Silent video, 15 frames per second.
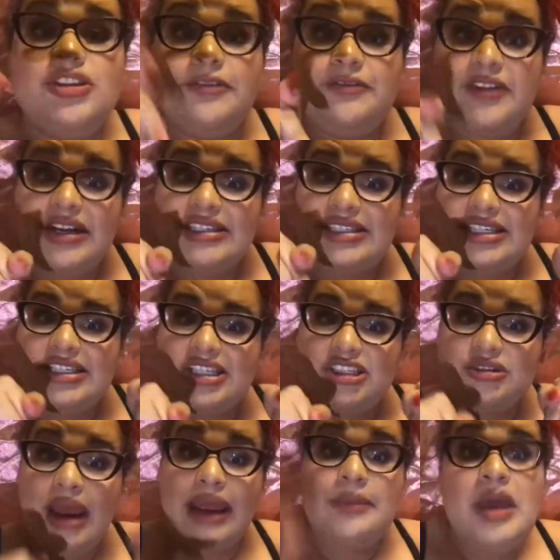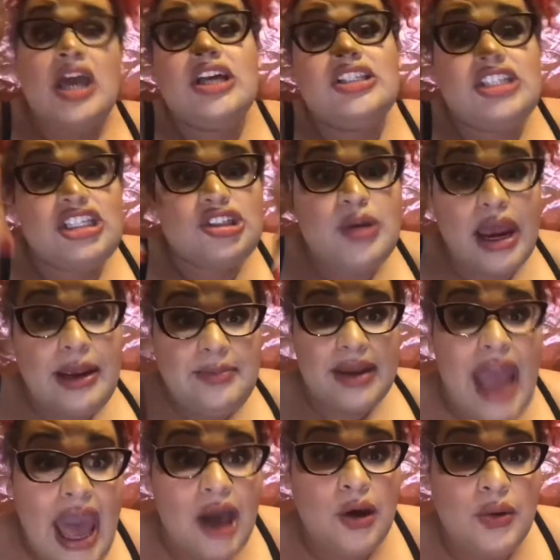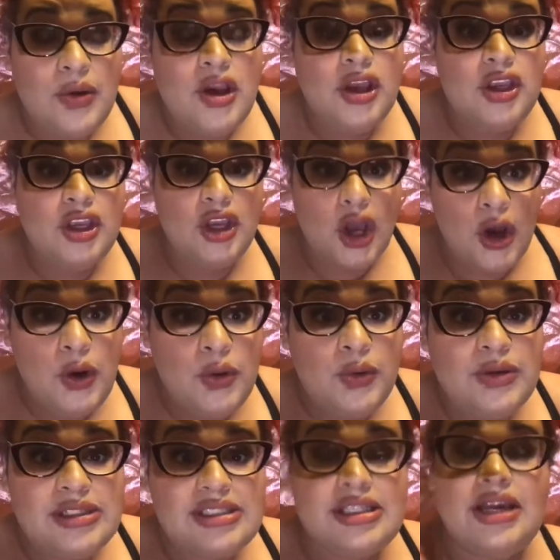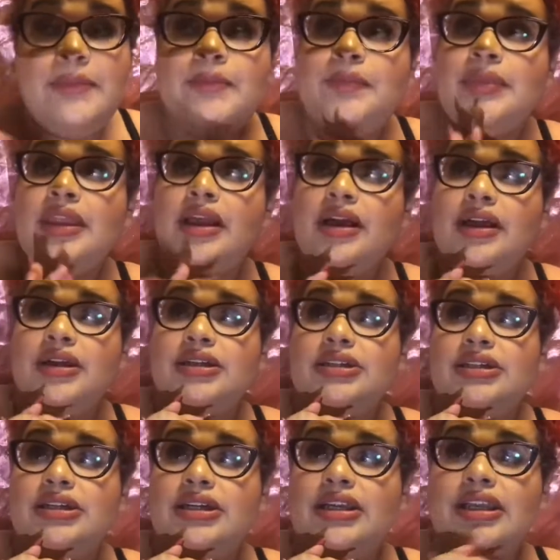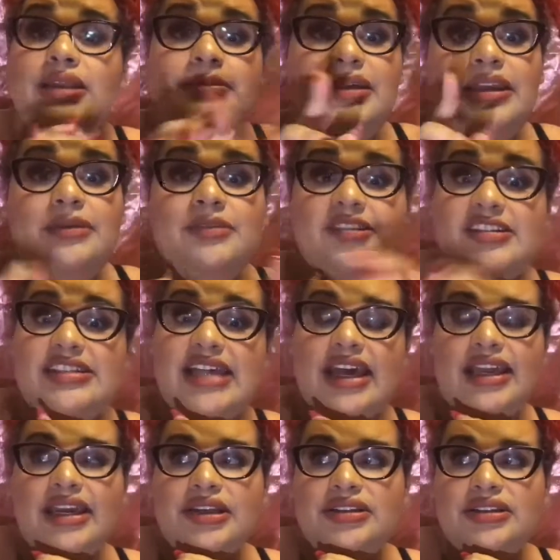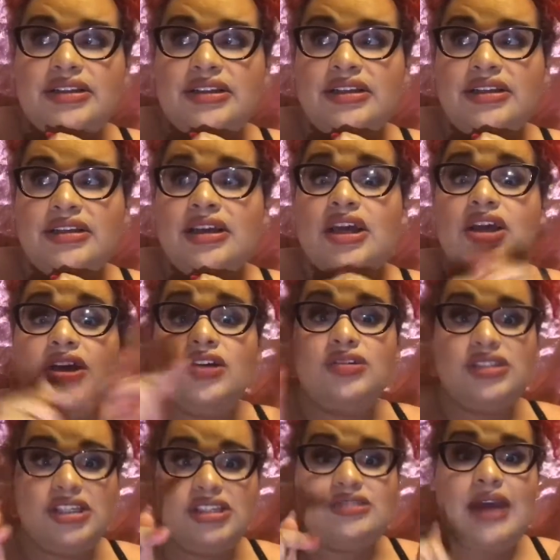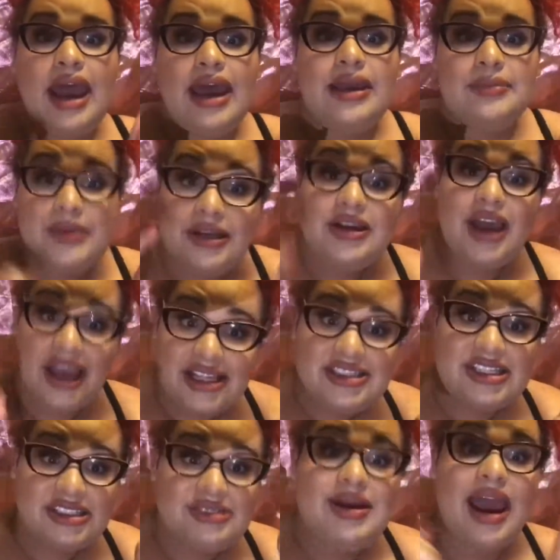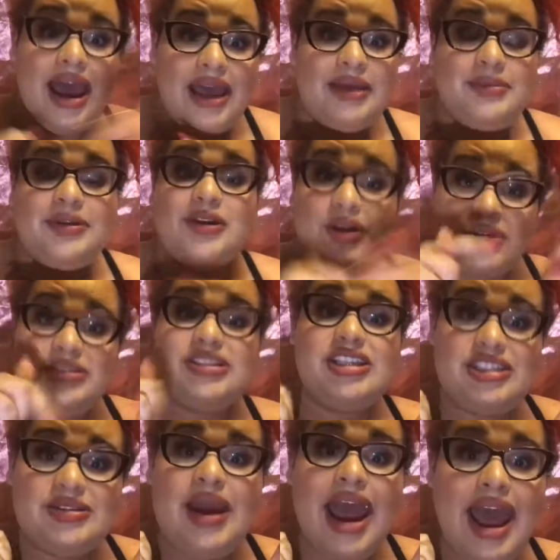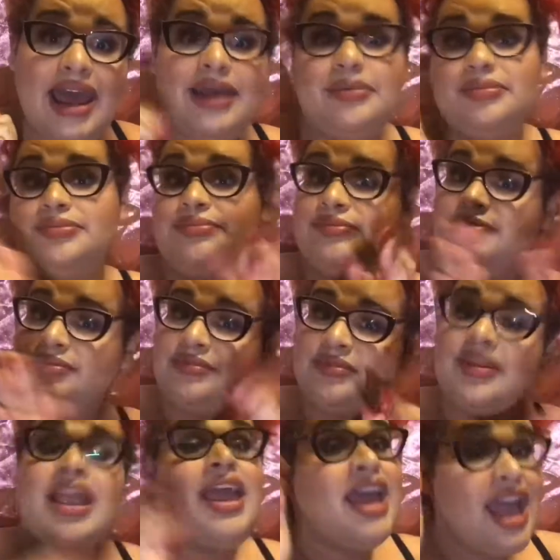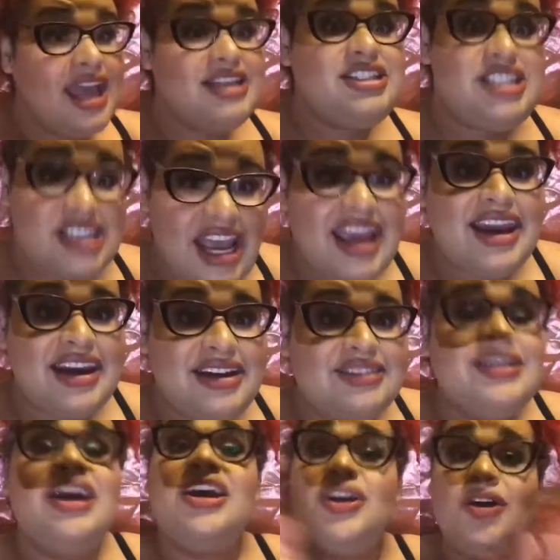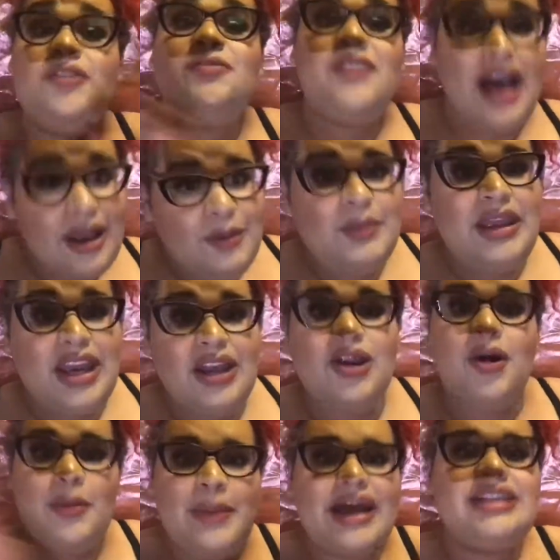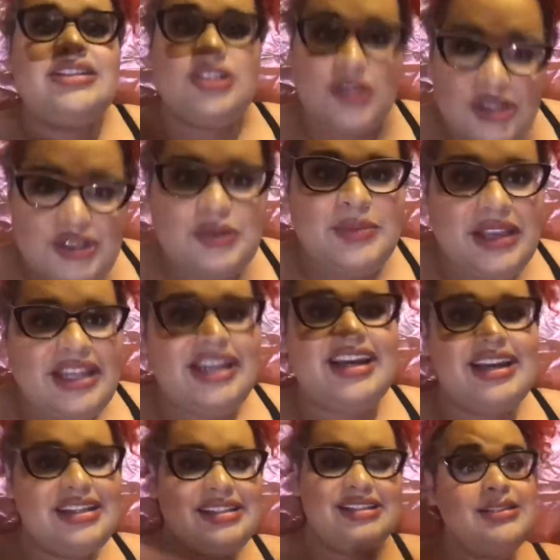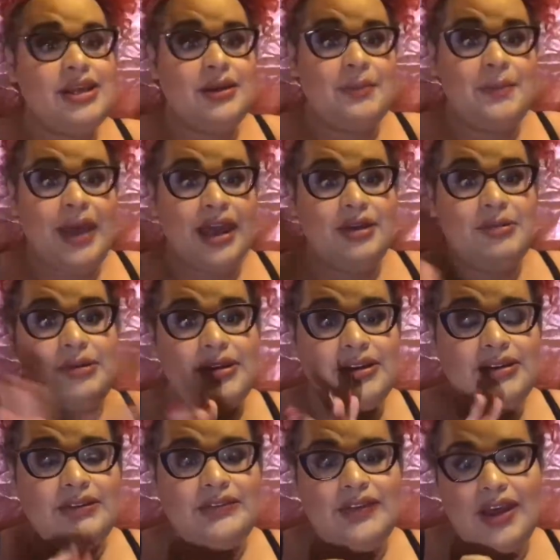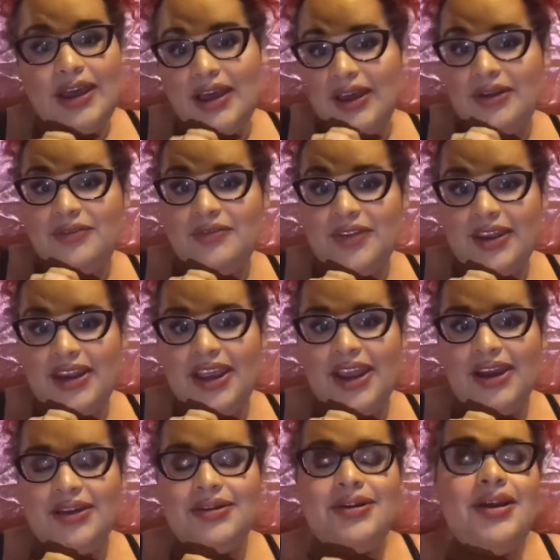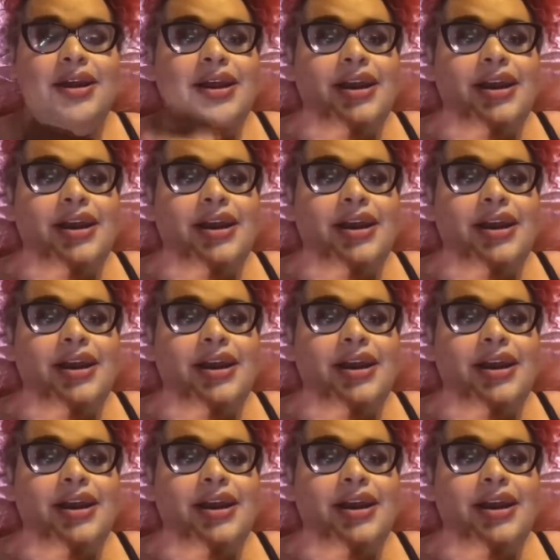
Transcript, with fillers: Don't forget to subscribe. Subscribe now. Go. Let me give you a second. Go subscribe. Subscribe. Go subscribe. And share. Go follow me on all my social media. So I'm back with a video.